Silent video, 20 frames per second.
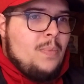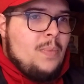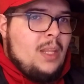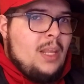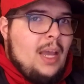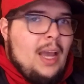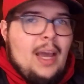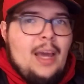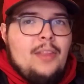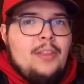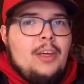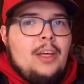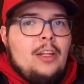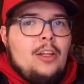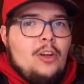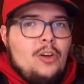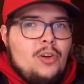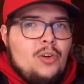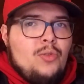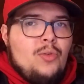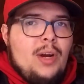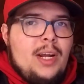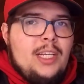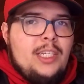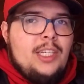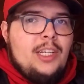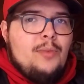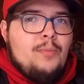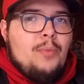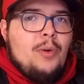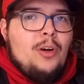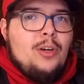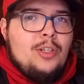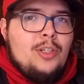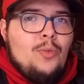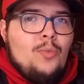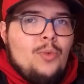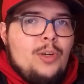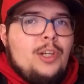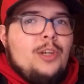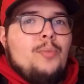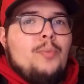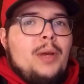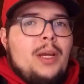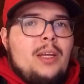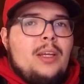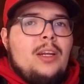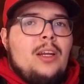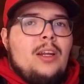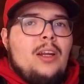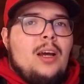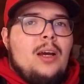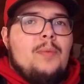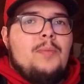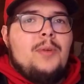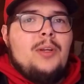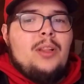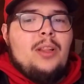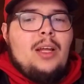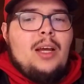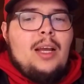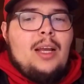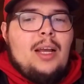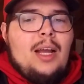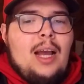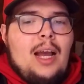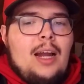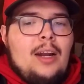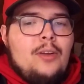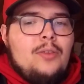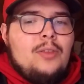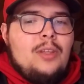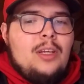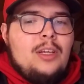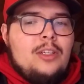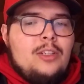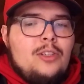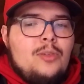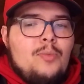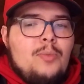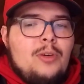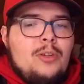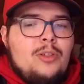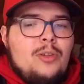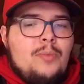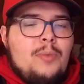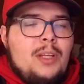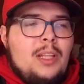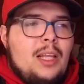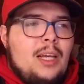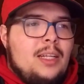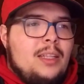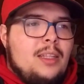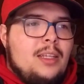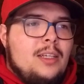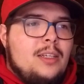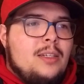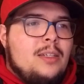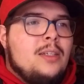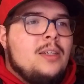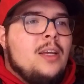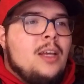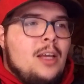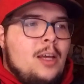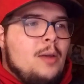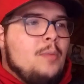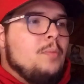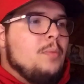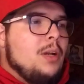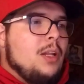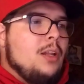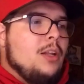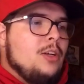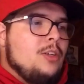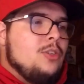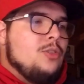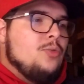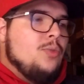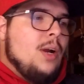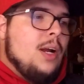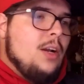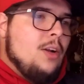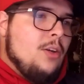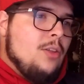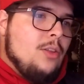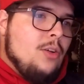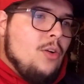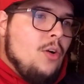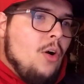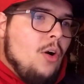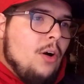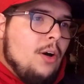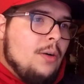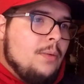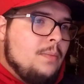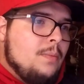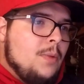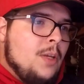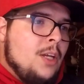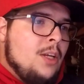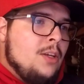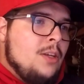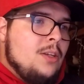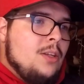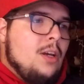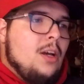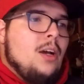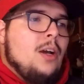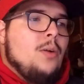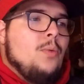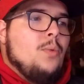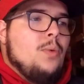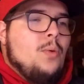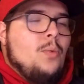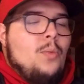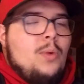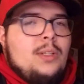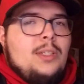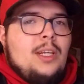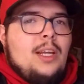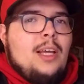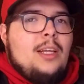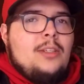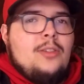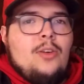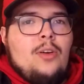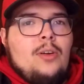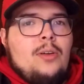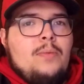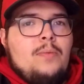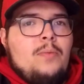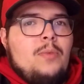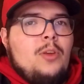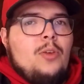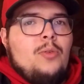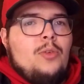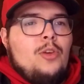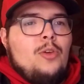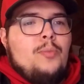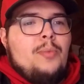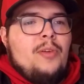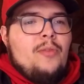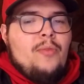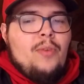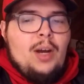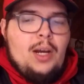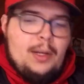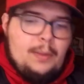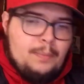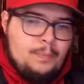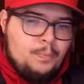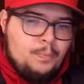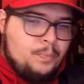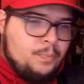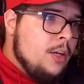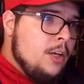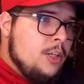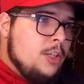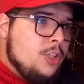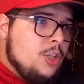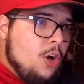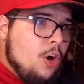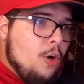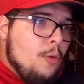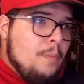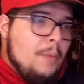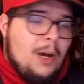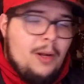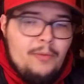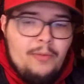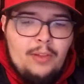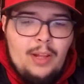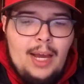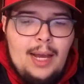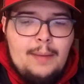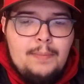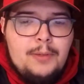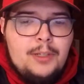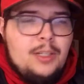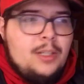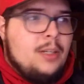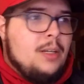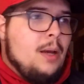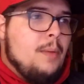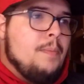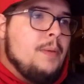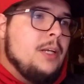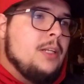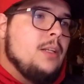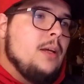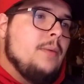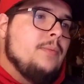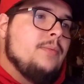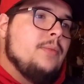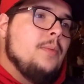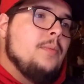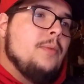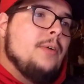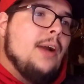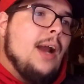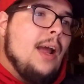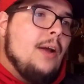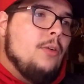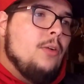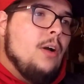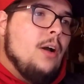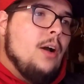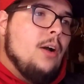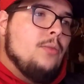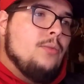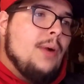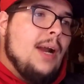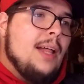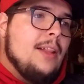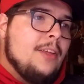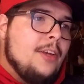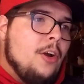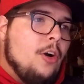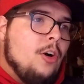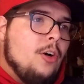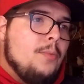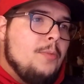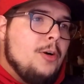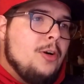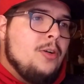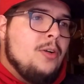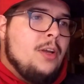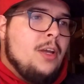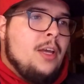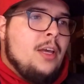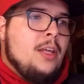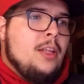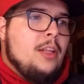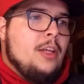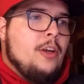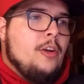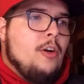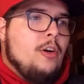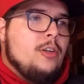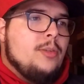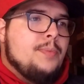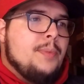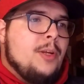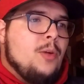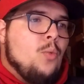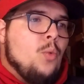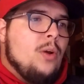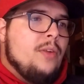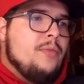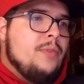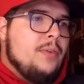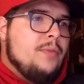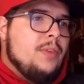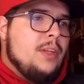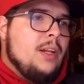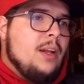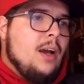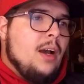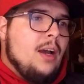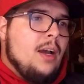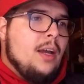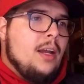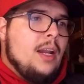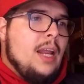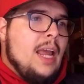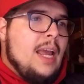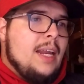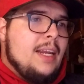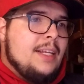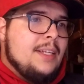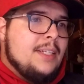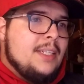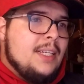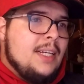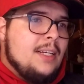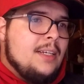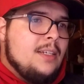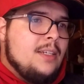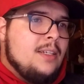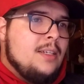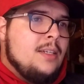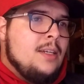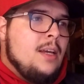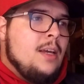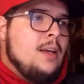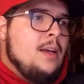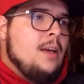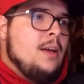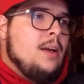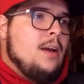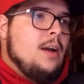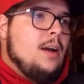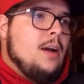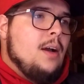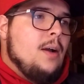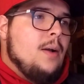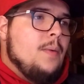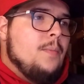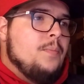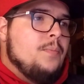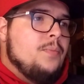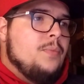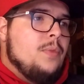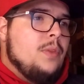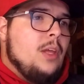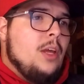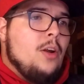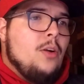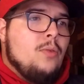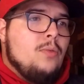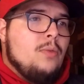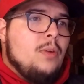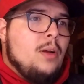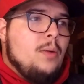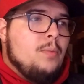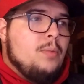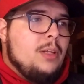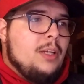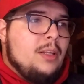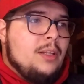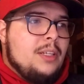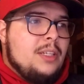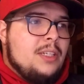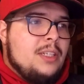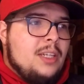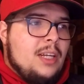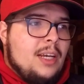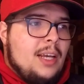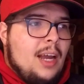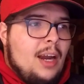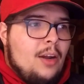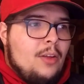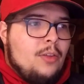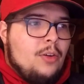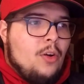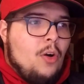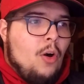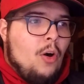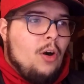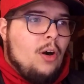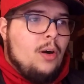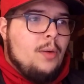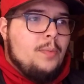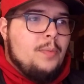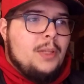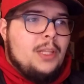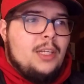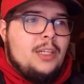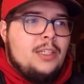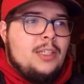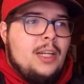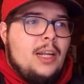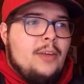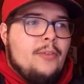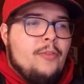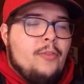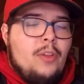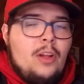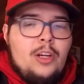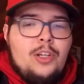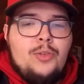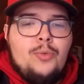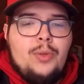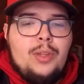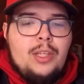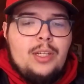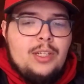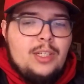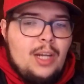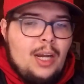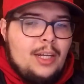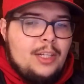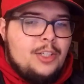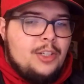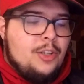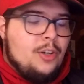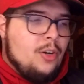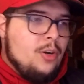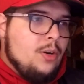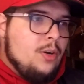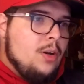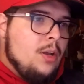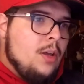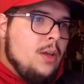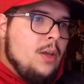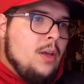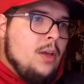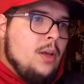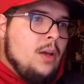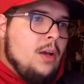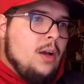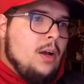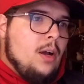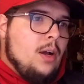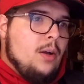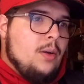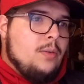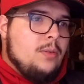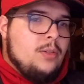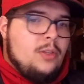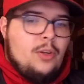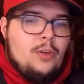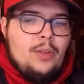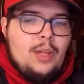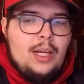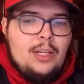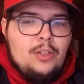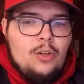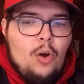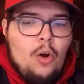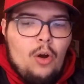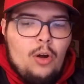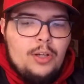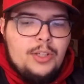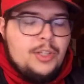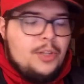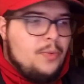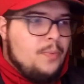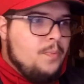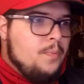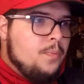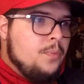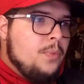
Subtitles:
And they look crazy in person when you're picking it up. You're like, I don't think it's supposed to be like this, but it looks great on the car. Once it gets on, you'll be fine. So mud flaps I picked up from Rally Armor. They cost me $159.86. They don't completely stick out of the car, but they stay flush with the side skirt. So that's awesome.